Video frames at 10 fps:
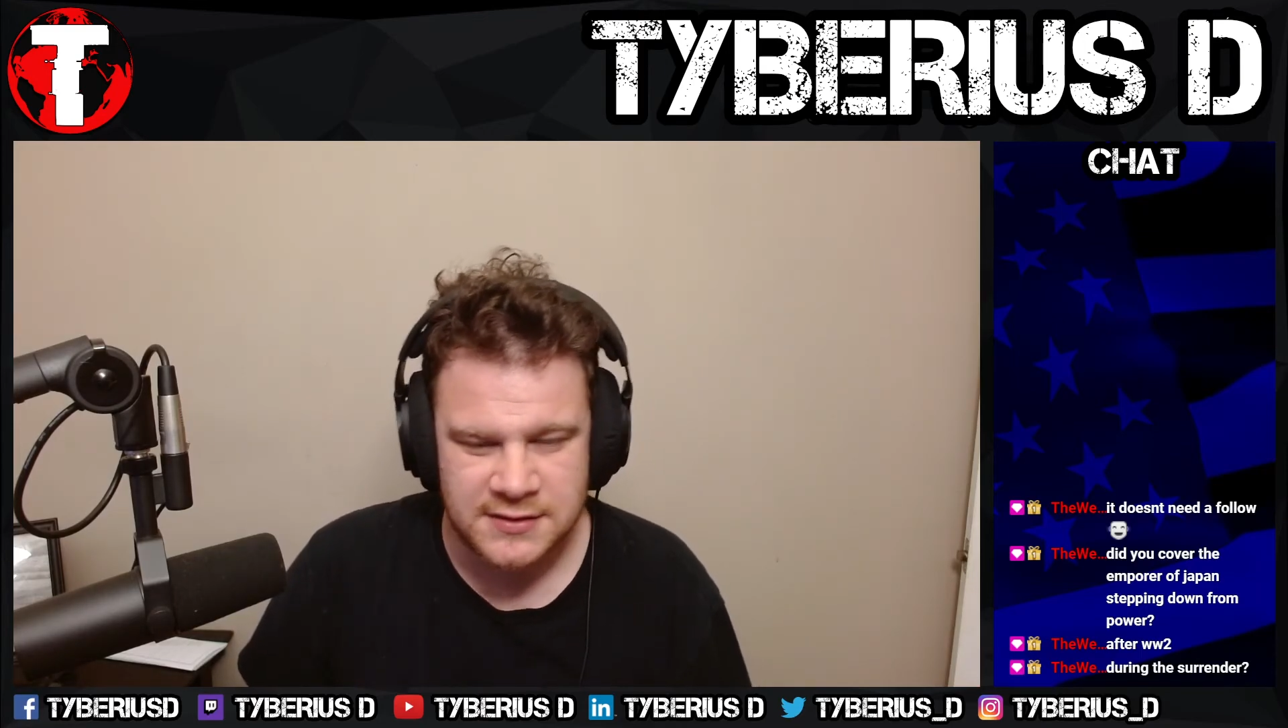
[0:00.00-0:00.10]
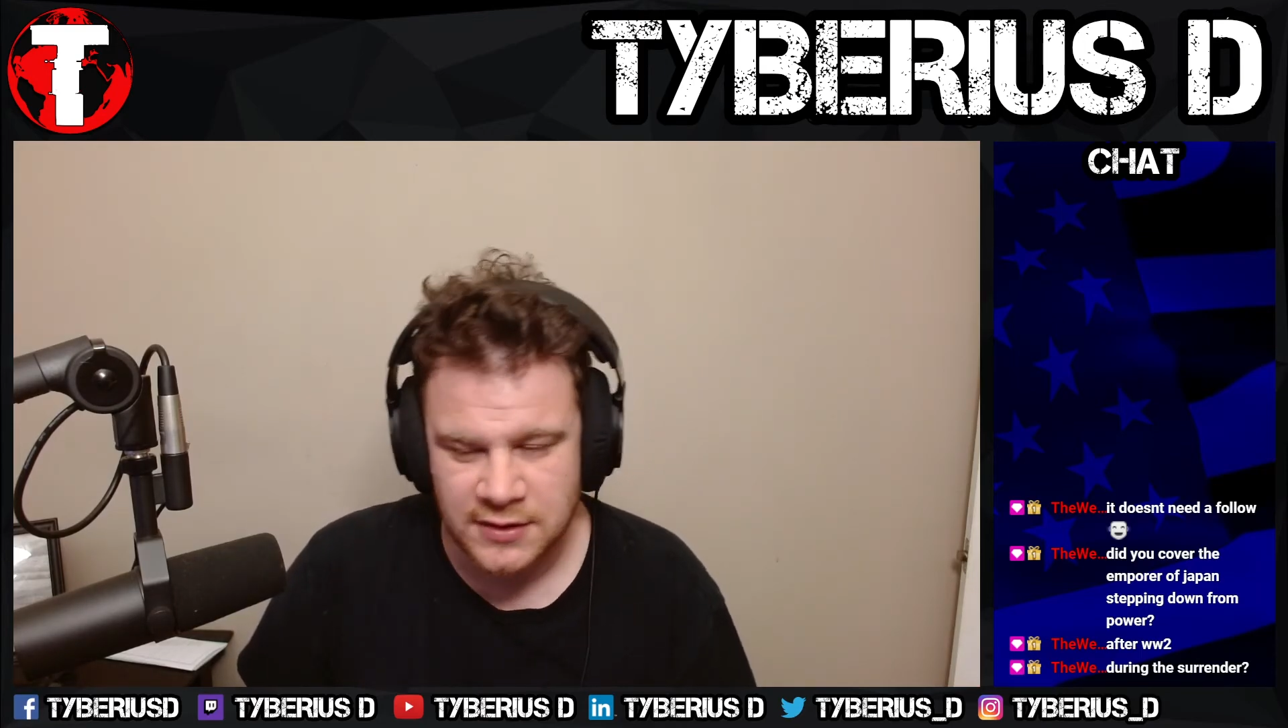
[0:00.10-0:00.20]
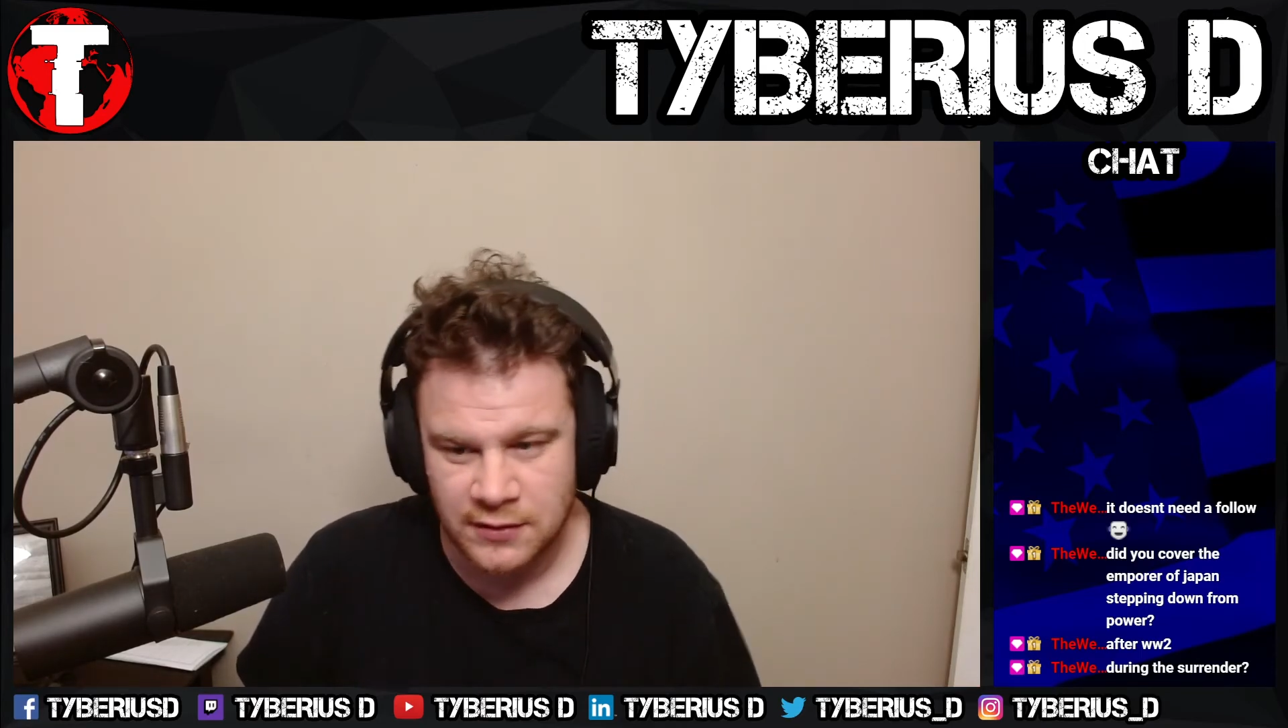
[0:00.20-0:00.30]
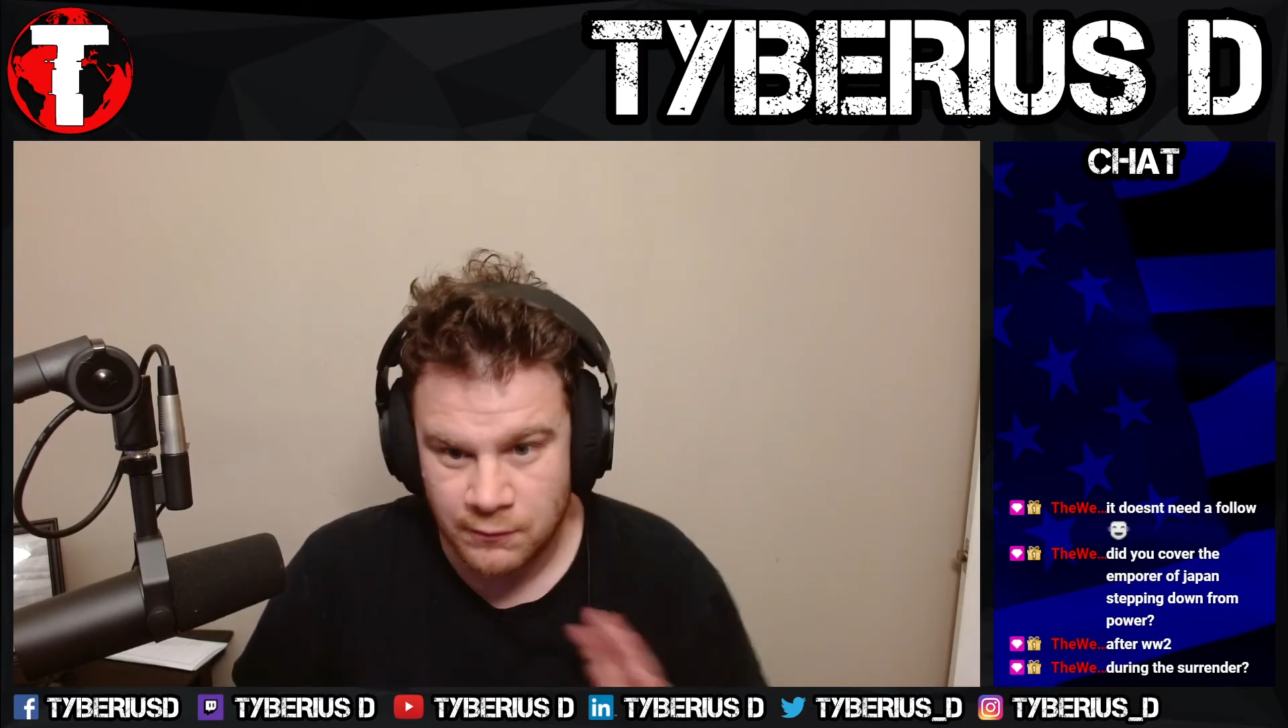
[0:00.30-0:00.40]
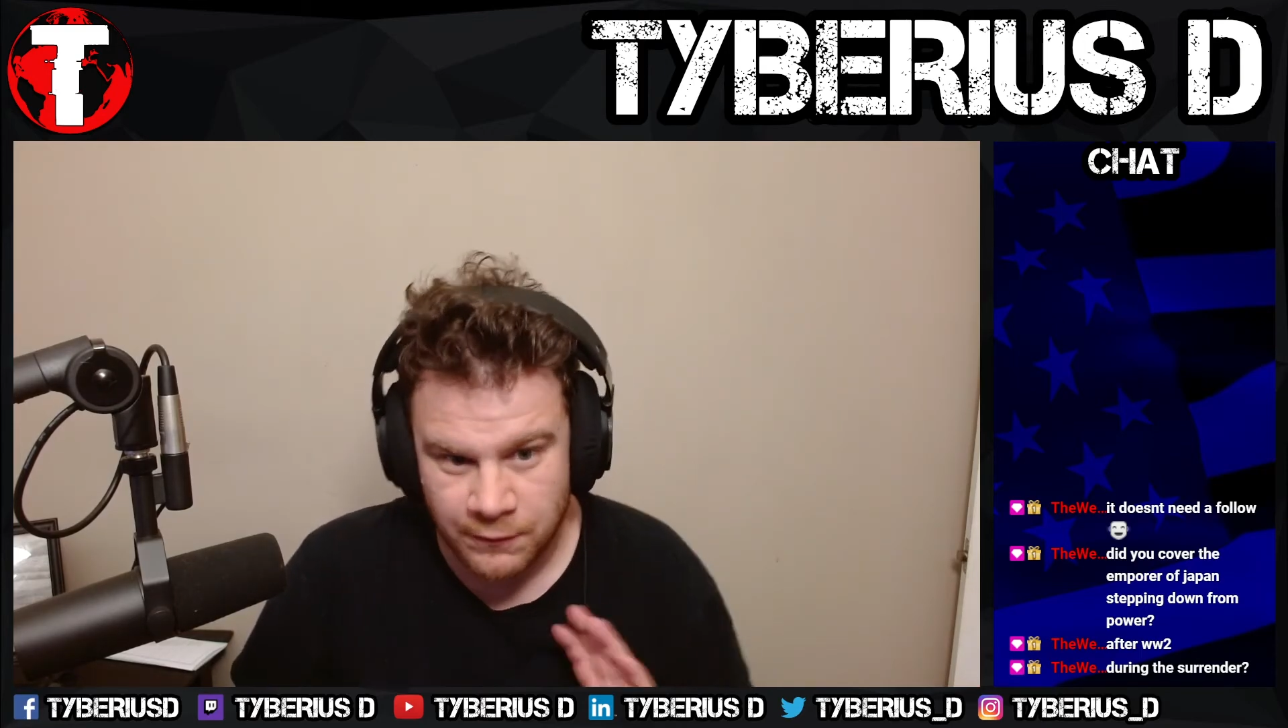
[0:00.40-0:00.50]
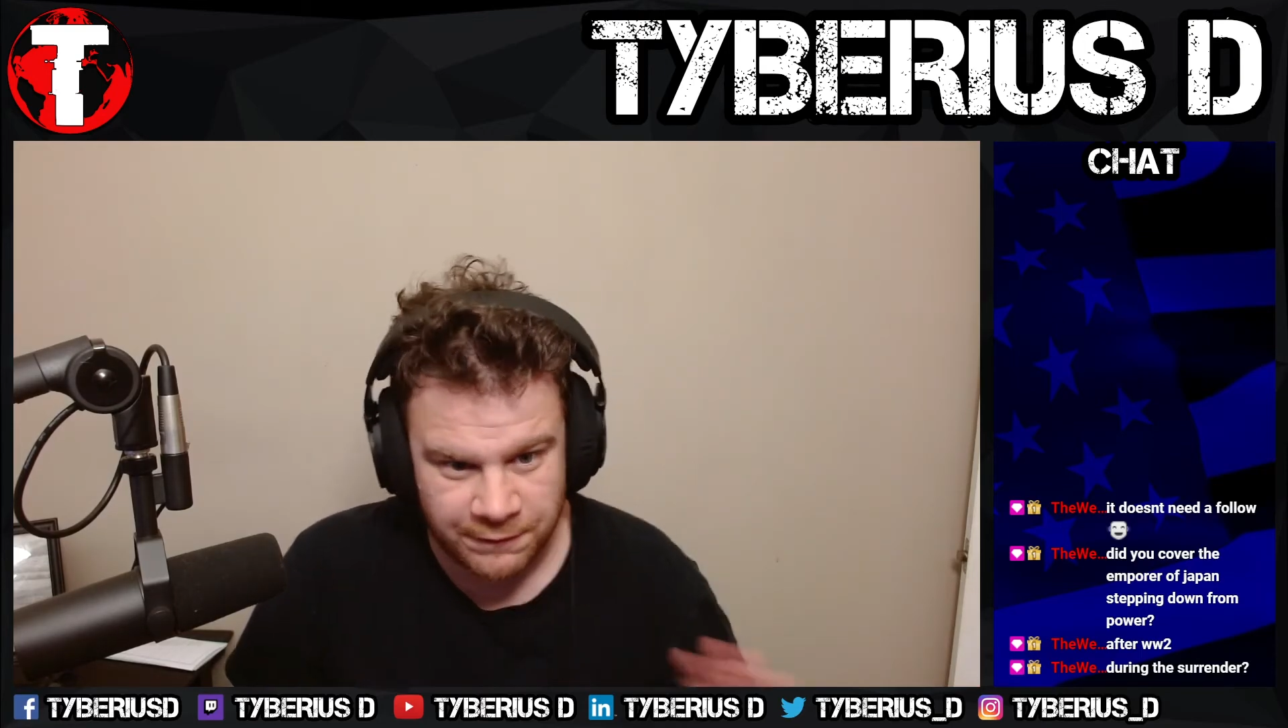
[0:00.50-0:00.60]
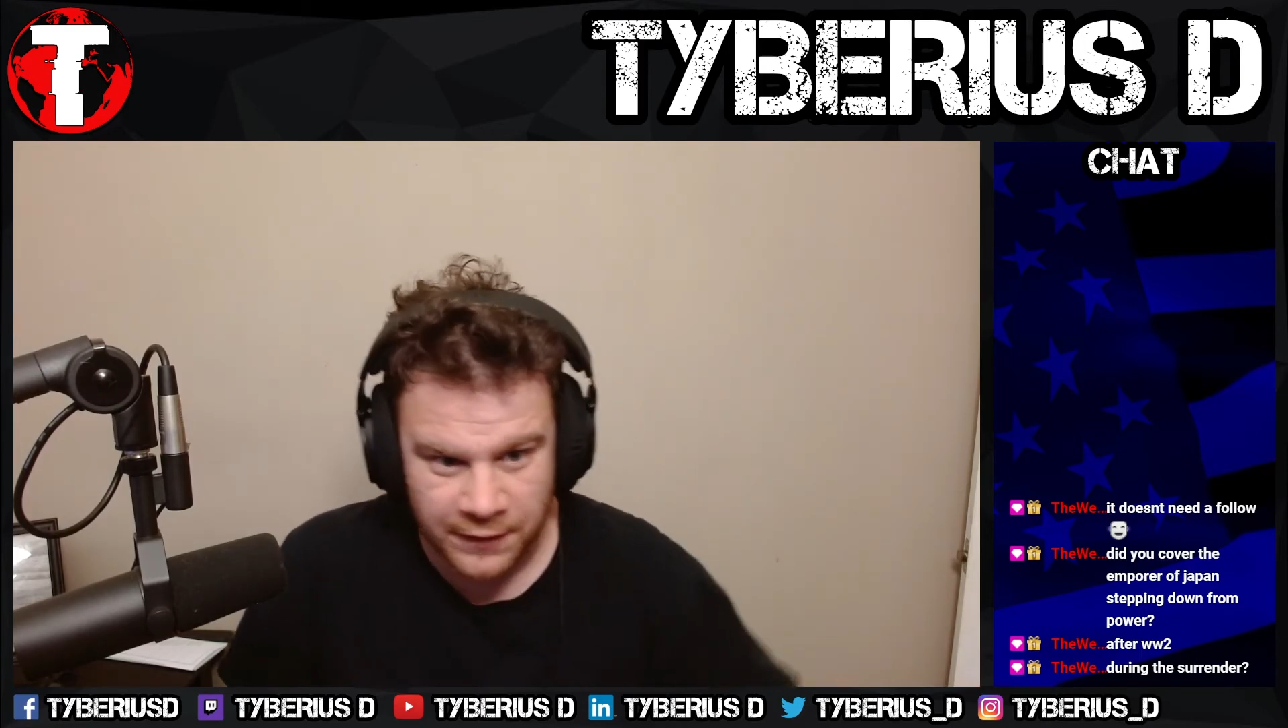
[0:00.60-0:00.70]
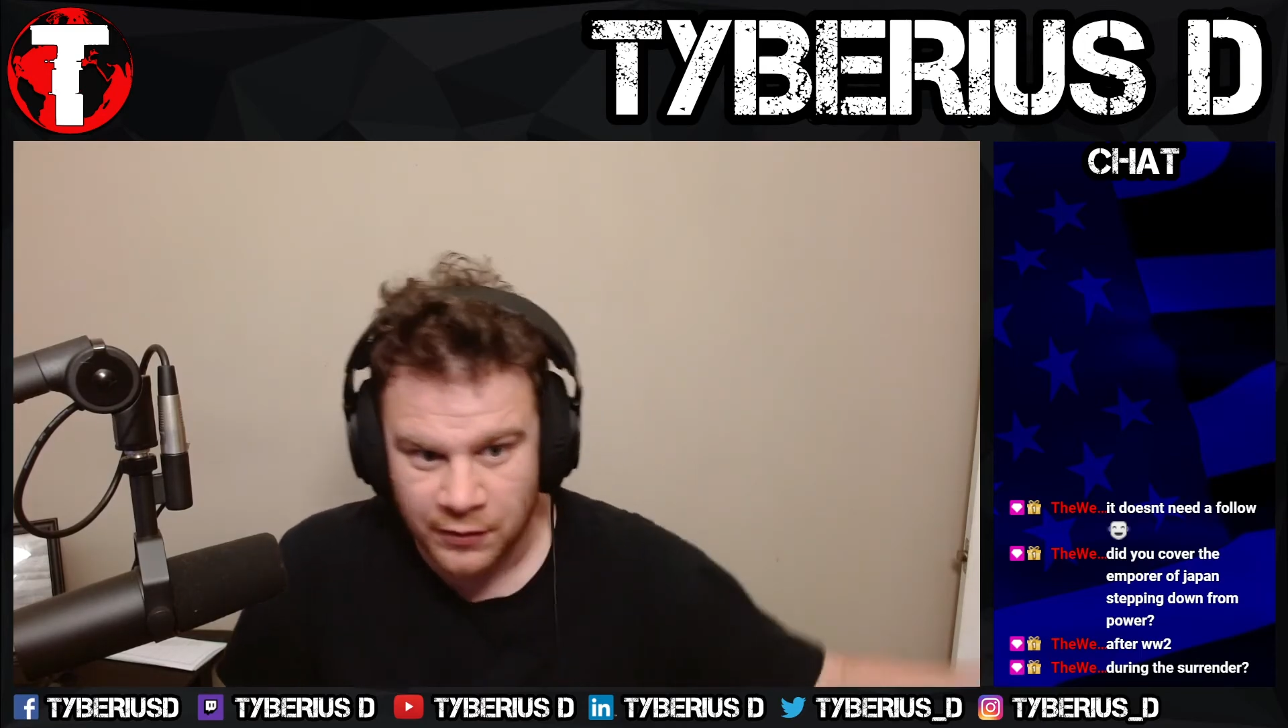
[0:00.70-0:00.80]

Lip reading: and you fed